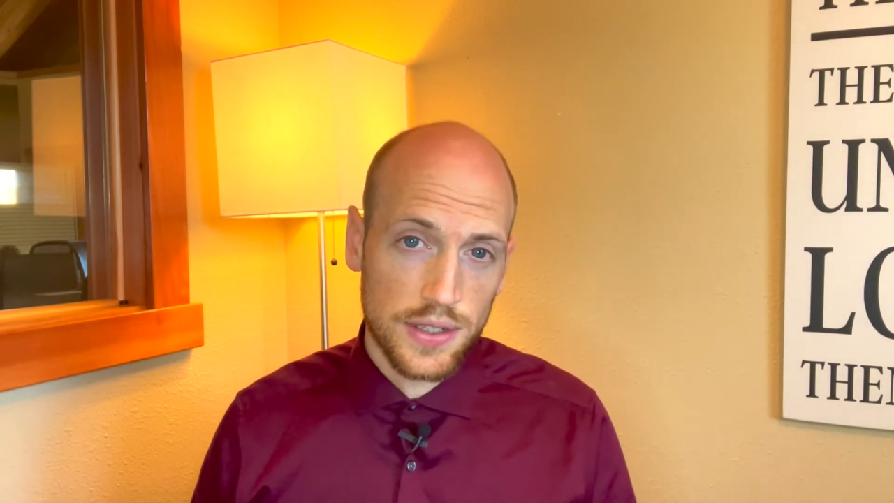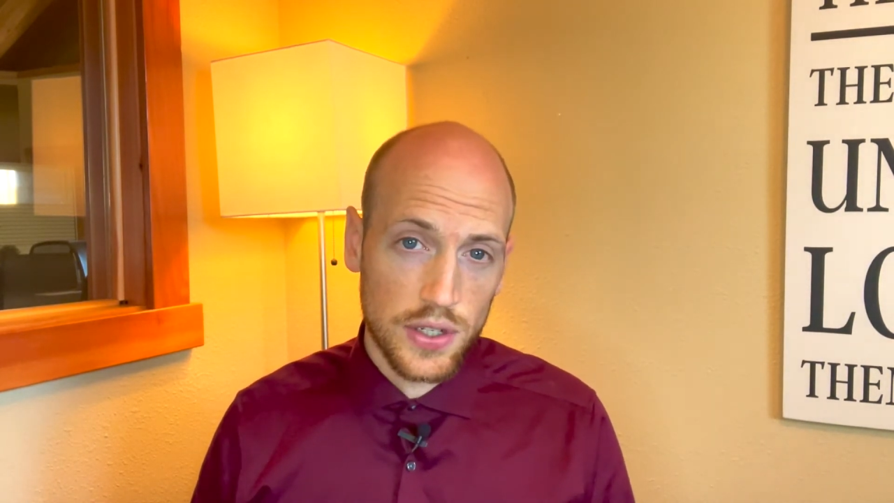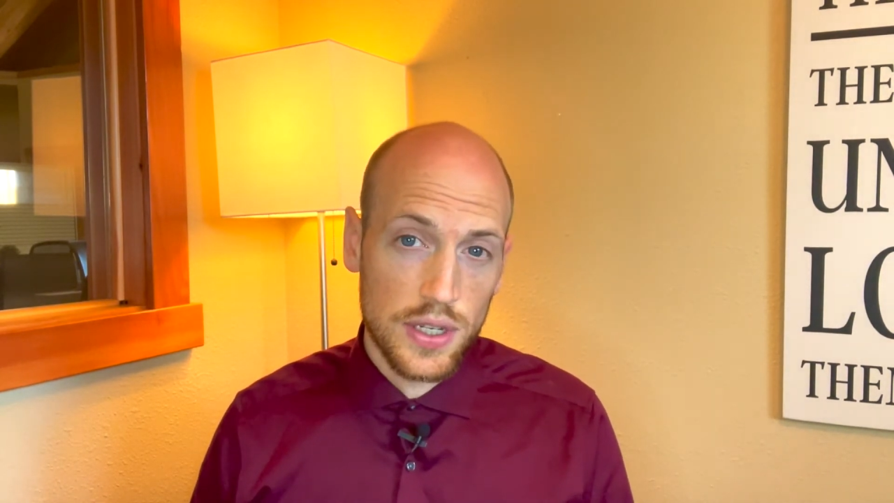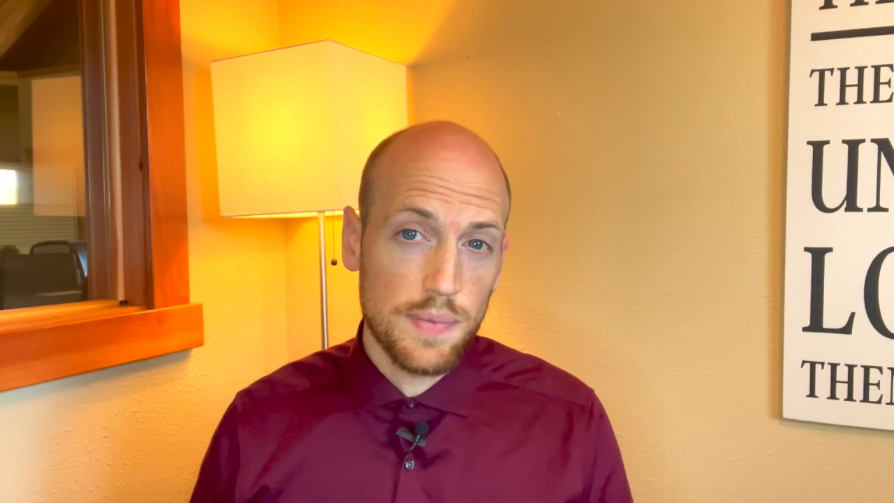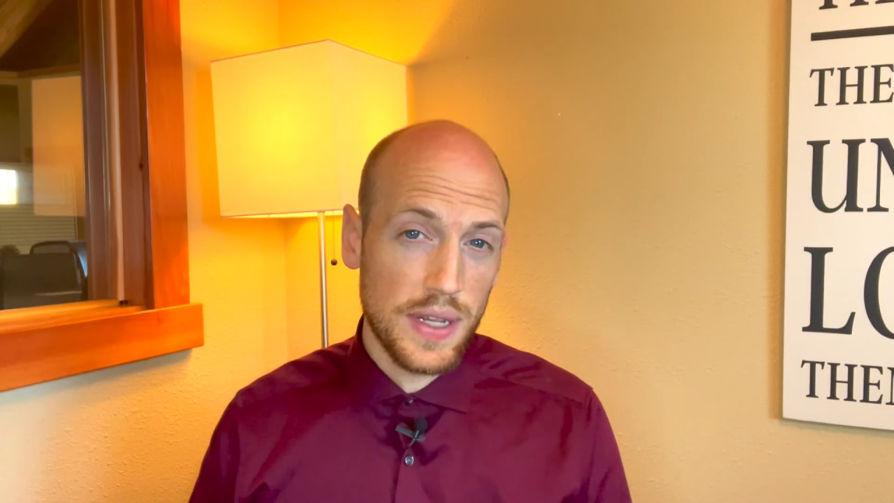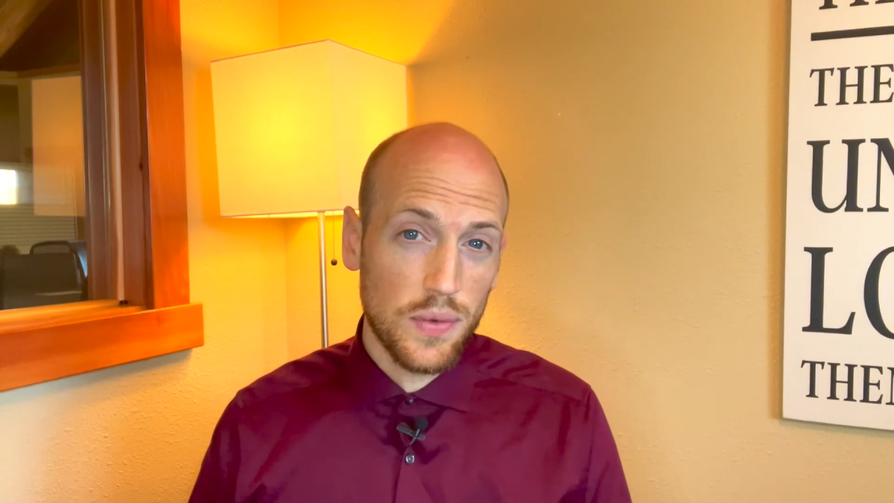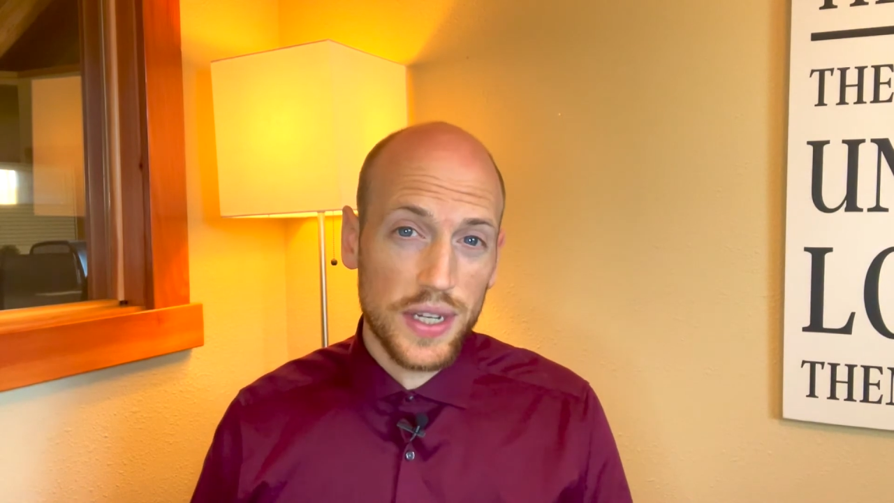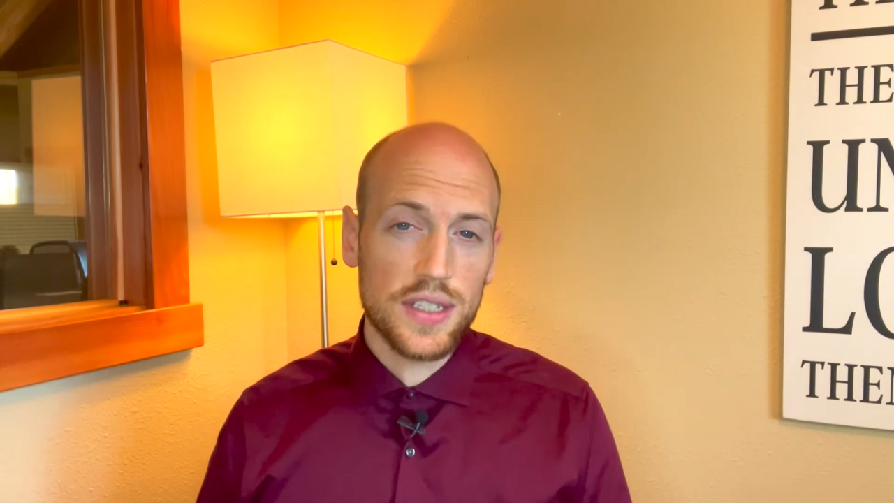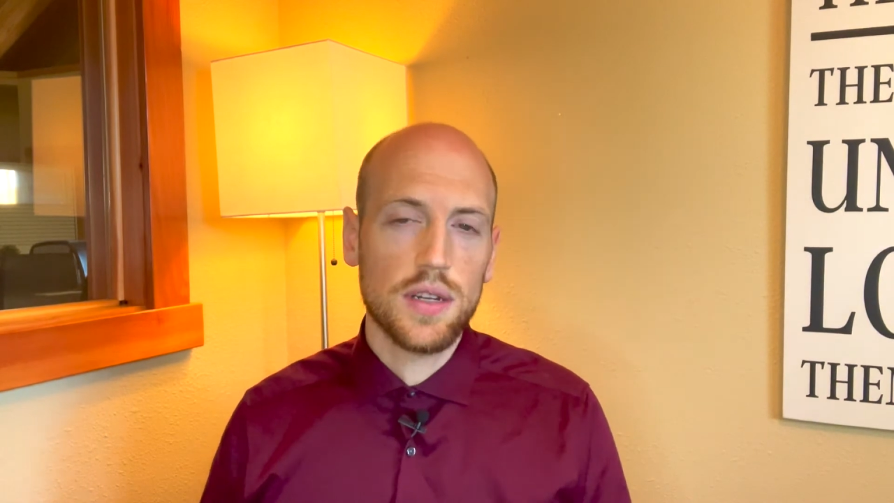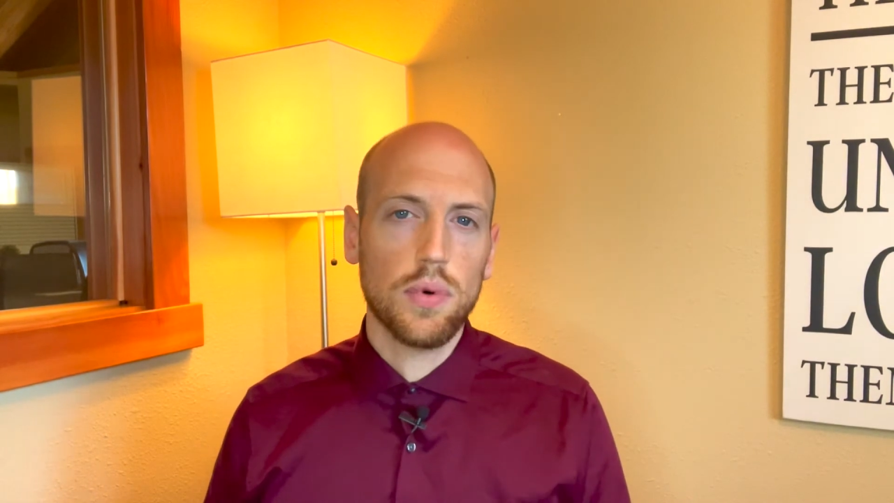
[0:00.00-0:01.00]
good to be
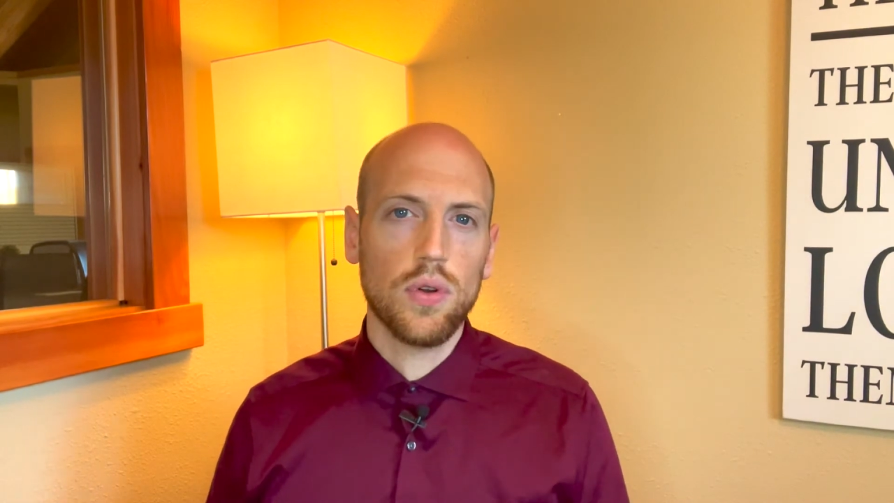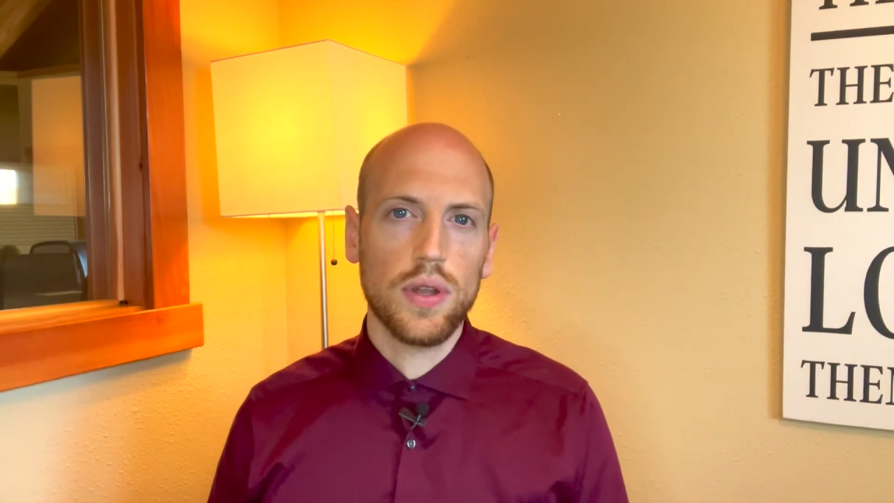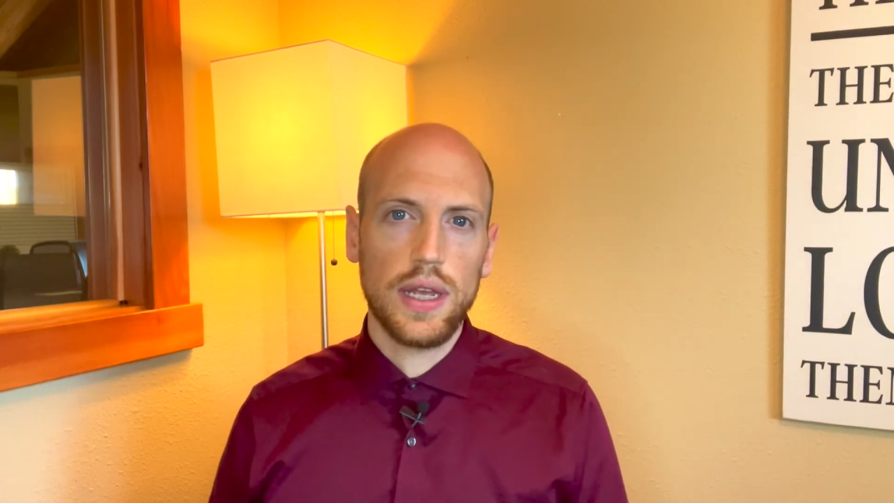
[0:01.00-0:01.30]
reasonable,